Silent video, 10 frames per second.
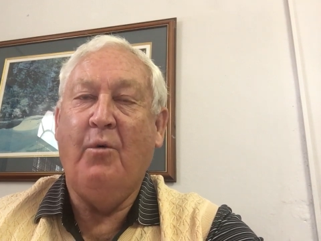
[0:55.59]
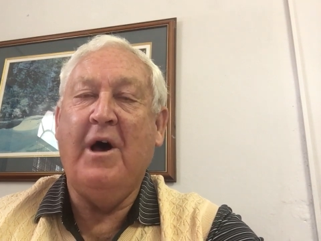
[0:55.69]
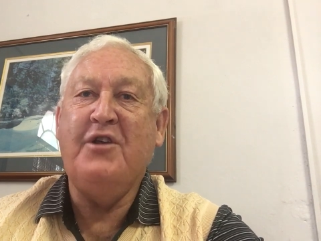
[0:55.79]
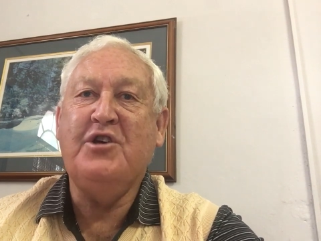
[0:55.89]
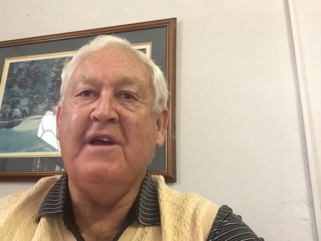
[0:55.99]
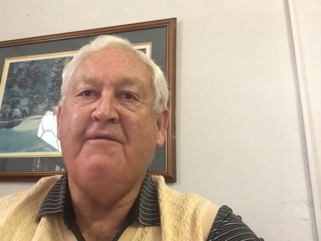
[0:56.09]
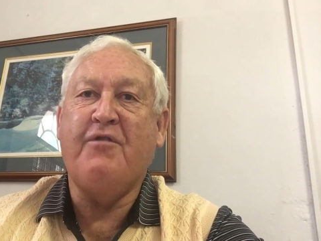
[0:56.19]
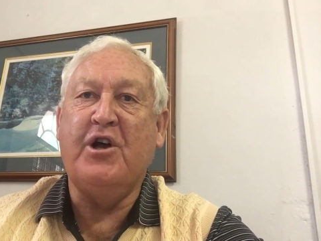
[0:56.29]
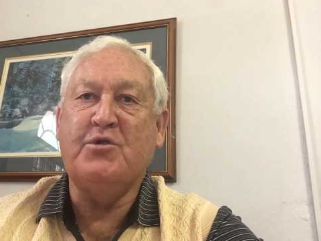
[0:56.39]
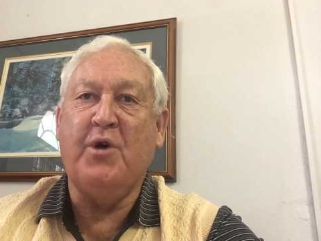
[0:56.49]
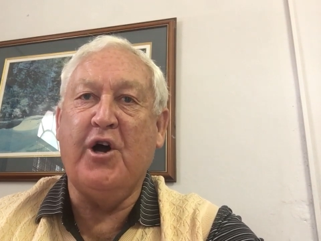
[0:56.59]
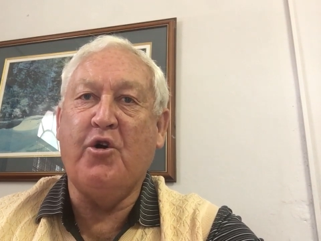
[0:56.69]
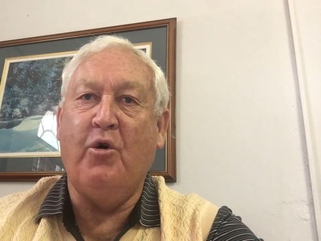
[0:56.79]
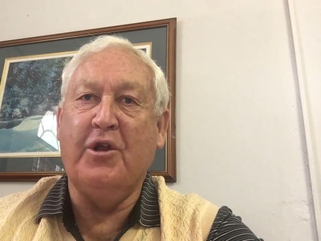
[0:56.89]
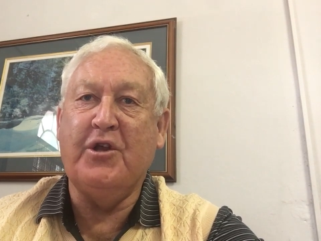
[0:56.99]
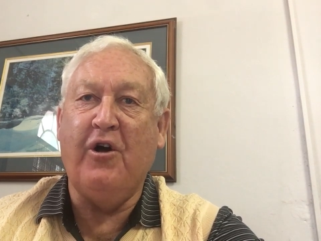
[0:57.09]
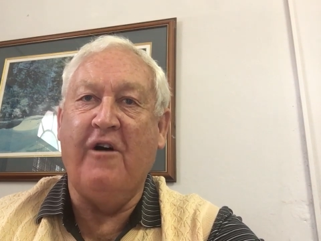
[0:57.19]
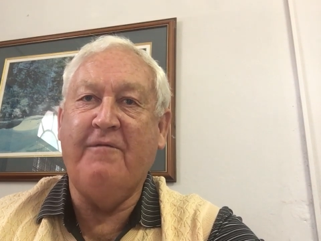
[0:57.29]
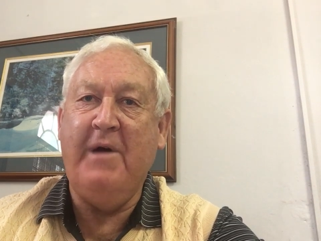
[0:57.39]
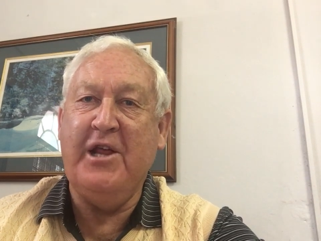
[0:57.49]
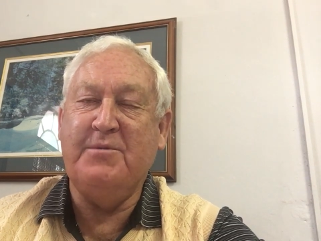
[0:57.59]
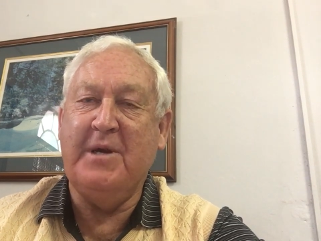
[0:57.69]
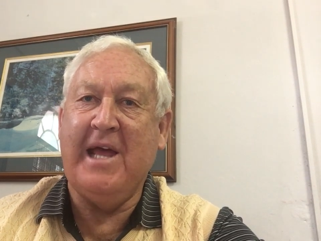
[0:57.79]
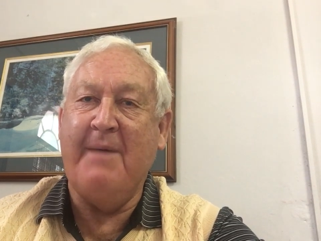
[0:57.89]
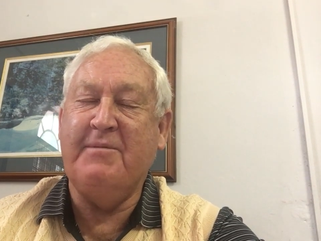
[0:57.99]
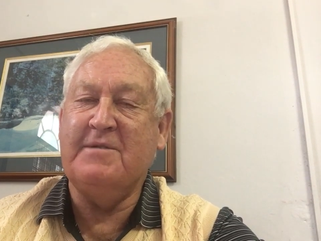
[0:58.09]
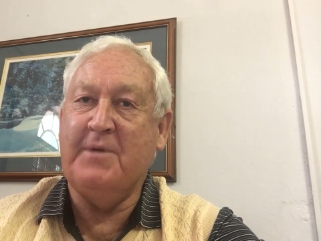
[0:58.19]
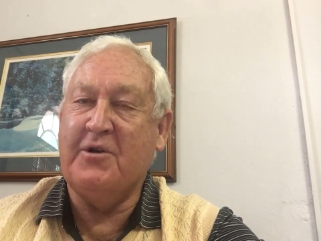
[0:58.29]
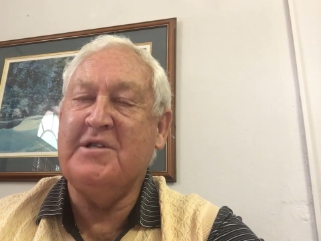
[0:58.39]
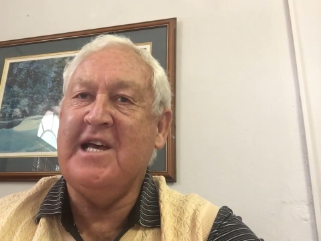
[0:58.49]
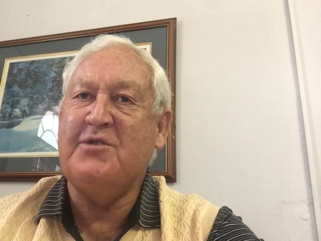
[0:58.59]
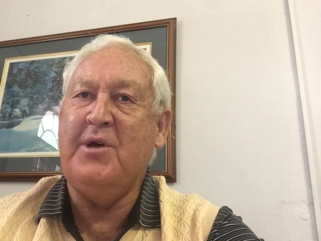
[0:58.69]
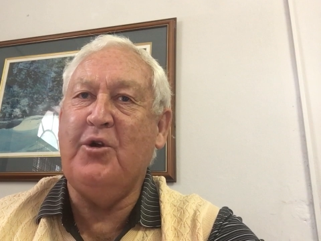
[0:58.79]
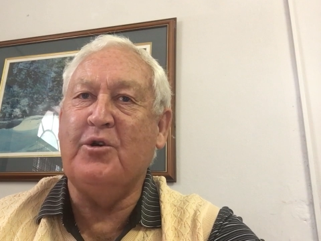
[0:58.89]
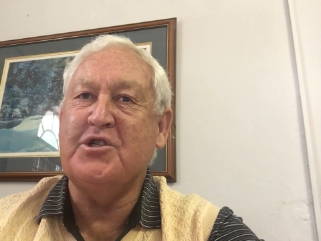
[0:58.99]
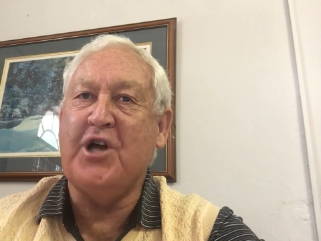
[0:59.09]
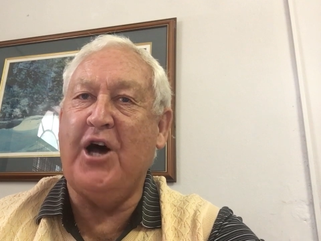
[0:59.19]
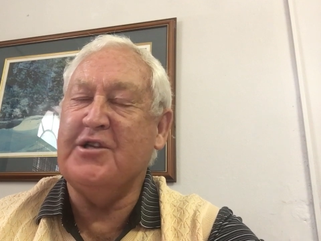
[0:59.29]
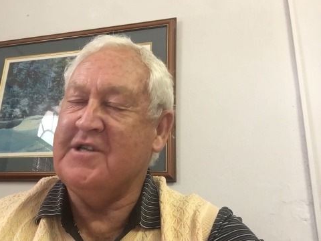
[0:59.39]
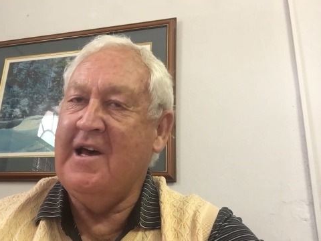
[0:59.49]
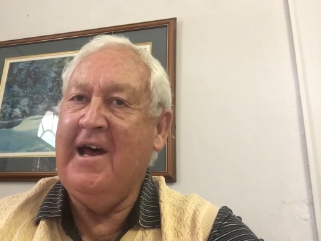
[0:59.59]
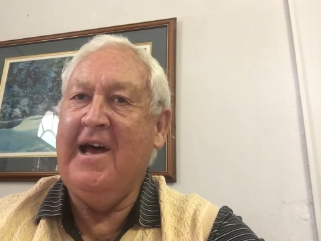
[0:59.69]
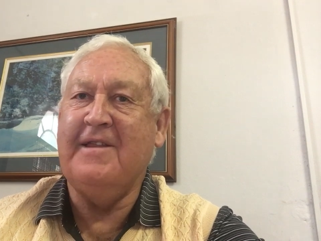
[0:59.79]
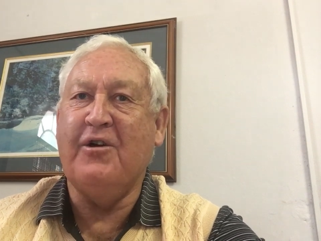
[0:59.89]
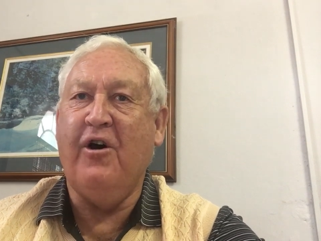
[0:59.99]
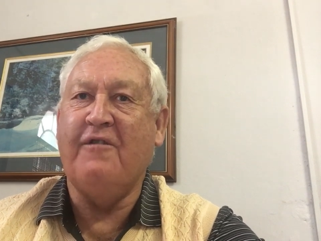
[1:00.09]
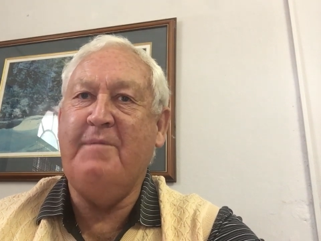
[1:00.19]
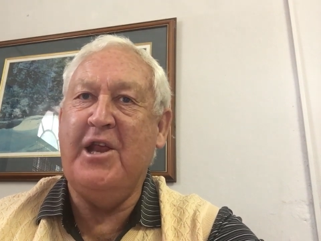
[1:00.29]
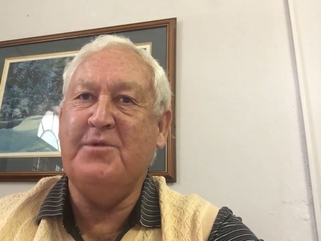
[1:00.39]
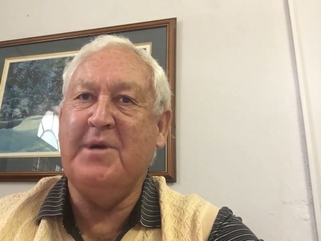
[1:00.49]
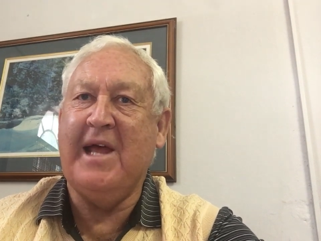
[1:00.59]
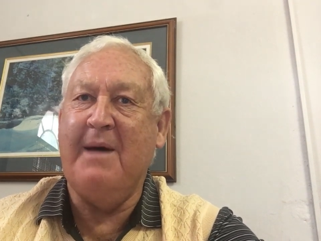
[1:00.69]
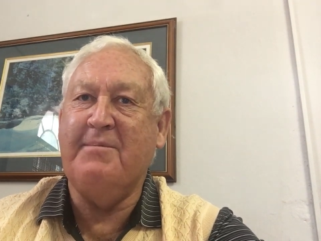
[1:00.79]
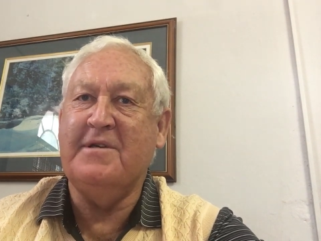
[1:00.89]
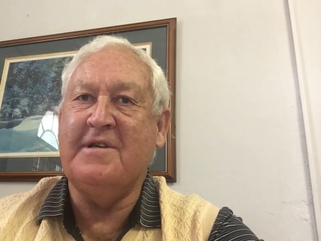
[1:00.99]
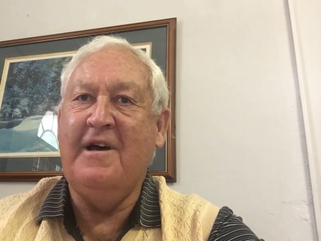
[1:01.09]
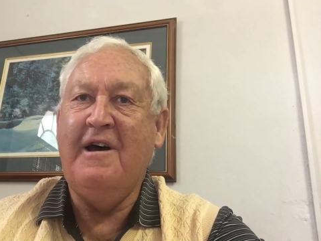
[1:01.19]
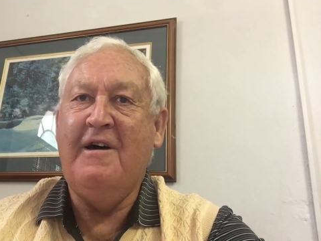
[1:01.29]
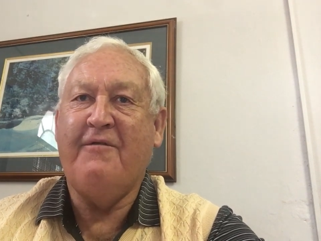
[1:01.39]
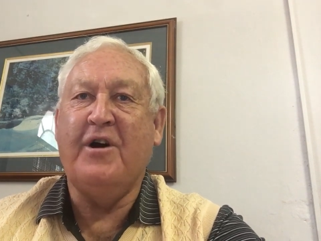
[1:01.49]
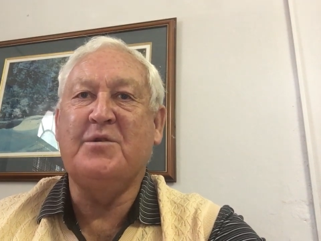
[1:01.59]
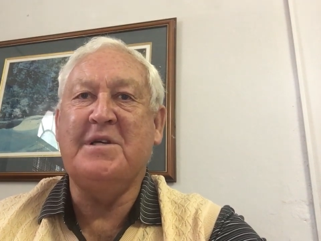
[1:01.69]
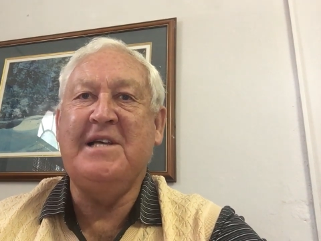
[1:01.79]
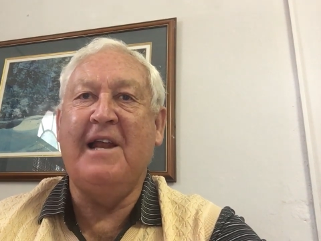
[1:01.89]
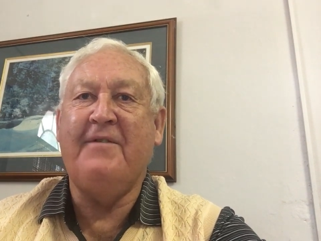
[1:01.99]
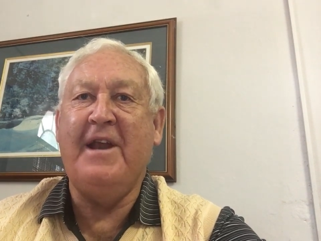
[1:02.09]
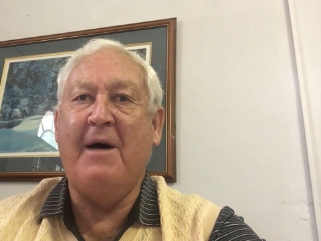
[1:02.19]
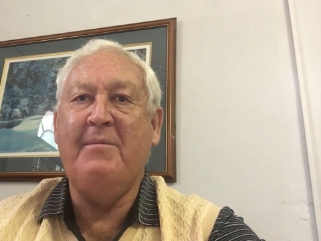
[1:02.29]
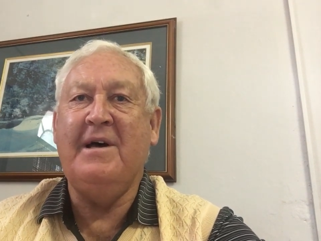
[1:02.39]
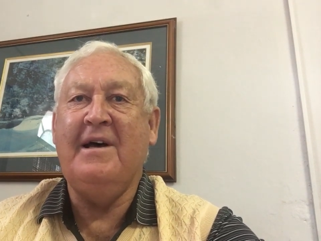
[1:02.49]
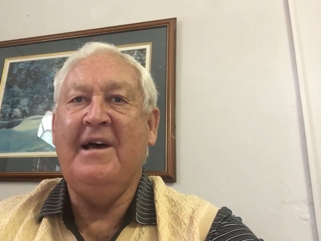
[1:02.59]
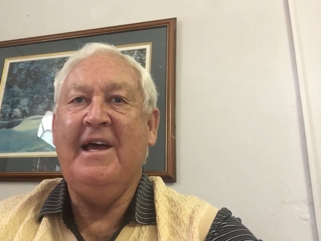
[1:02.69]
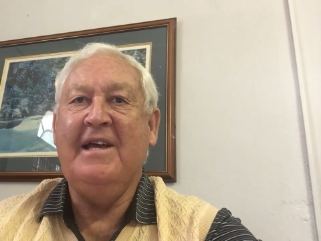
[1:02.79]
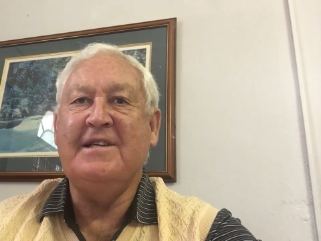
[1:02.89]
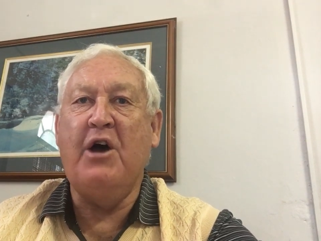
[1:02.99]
why don't you give Francois a call at the Golf Management Campus, because that's where it all starts, at the Golf Management Campus. Francois' telephone number is